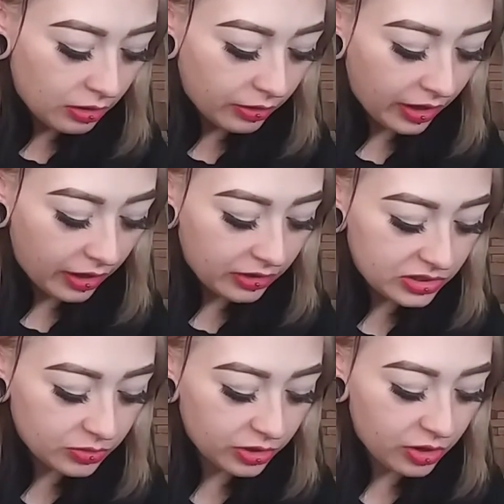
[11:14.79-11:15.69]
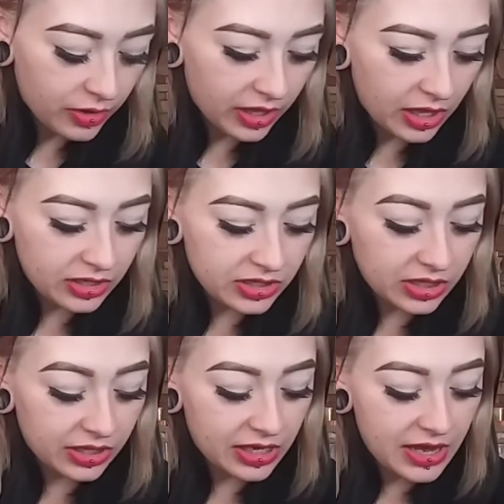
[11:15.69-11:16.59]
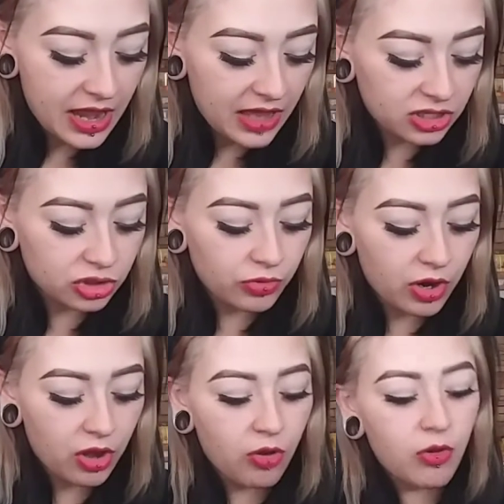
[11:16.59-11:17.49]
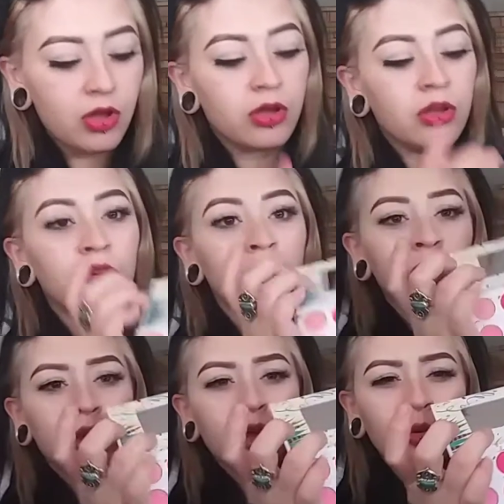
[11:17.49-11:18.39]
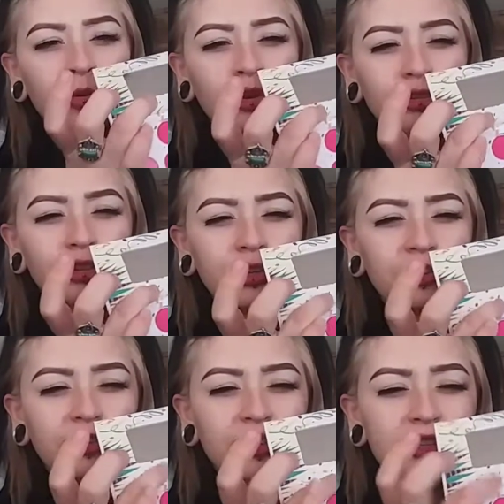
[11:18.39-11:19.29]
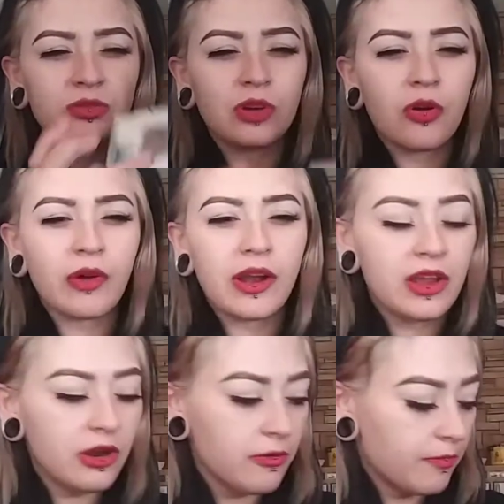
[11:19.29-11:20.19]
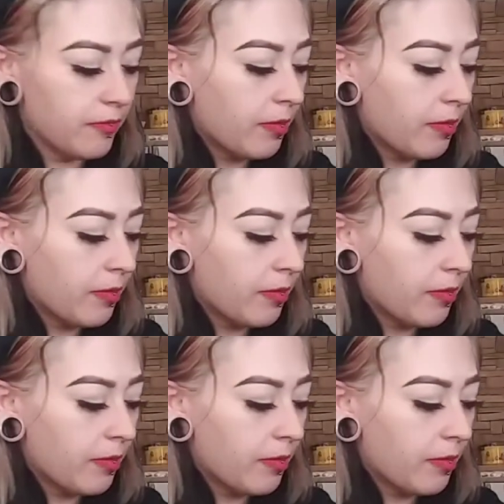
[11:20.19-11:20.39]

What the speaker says: Okay, so we're going into the next row, which is this row right here.